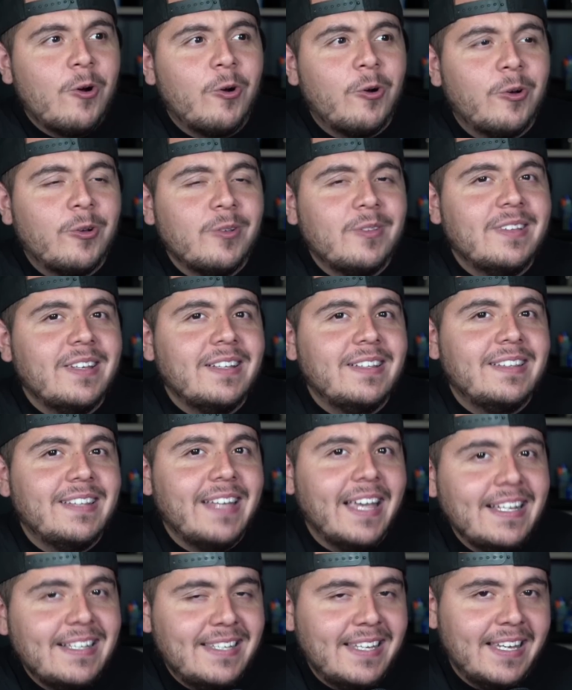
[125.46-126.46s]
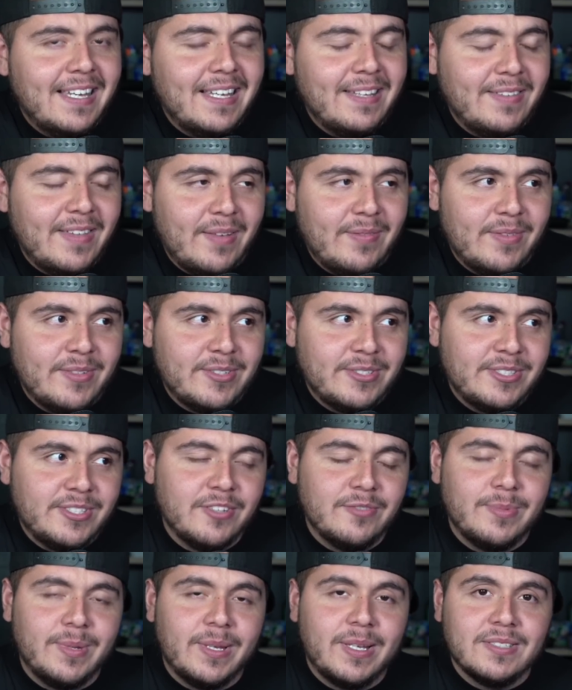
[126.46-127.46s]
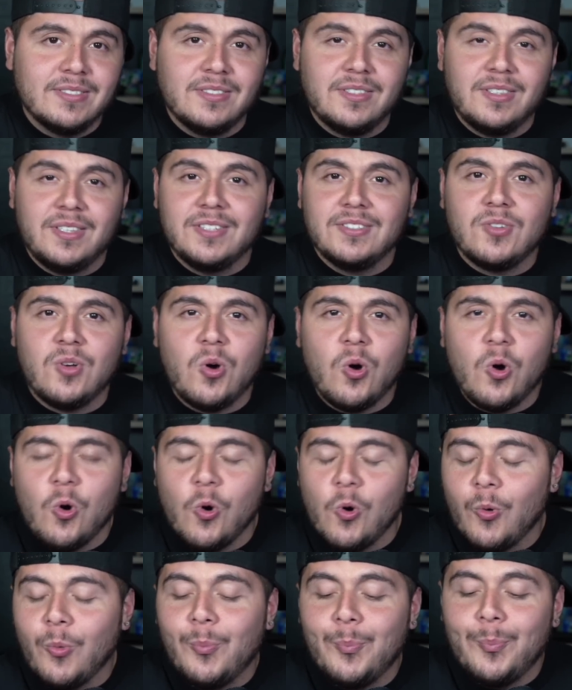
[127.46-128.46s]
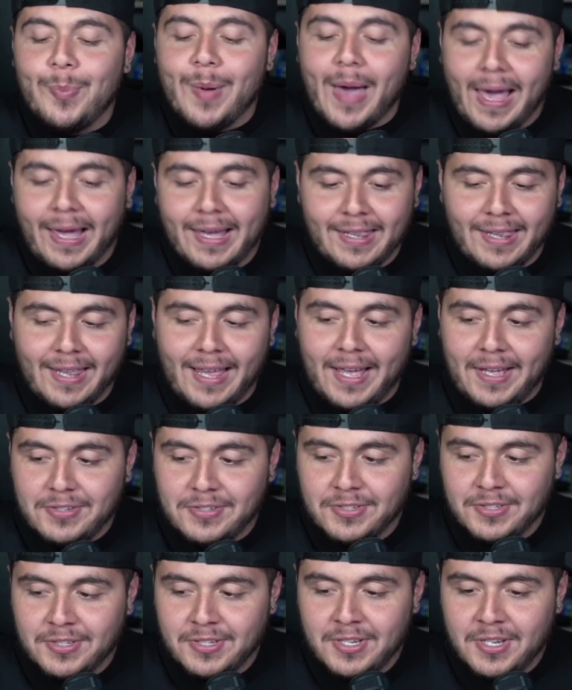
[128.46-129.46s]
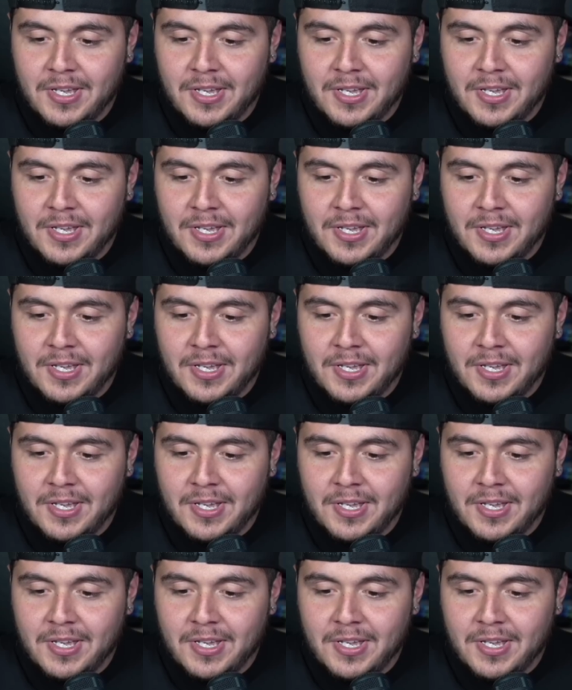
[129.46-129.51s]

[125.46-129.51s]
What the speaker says: Or did they take it down themselves because this whole backlash?